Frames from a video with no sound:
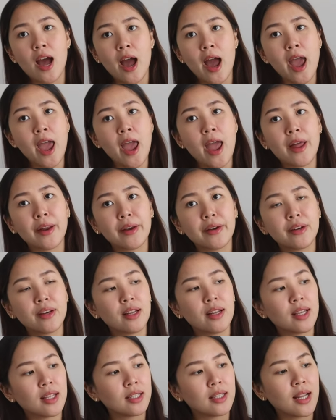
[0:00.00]
and
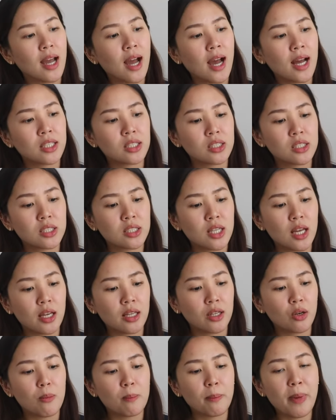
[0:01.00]
it has
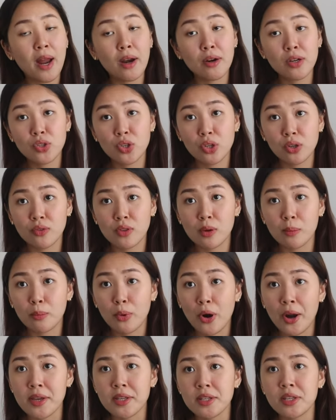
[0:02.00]
a comparison of the
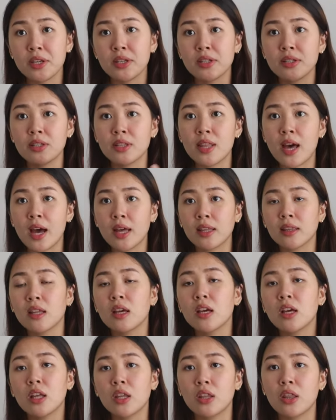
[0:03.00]
prices
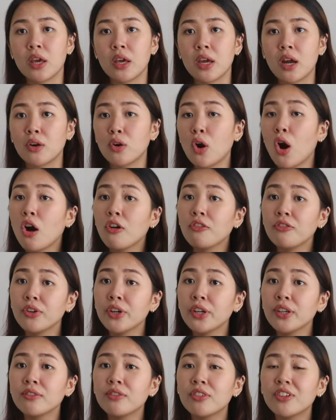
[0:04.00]
that they are
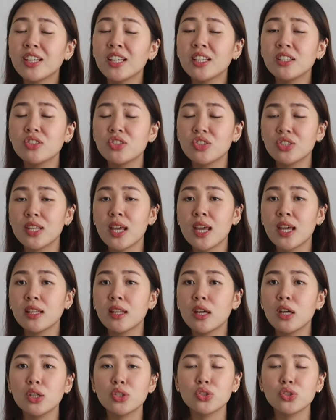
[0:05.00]
offering for each state.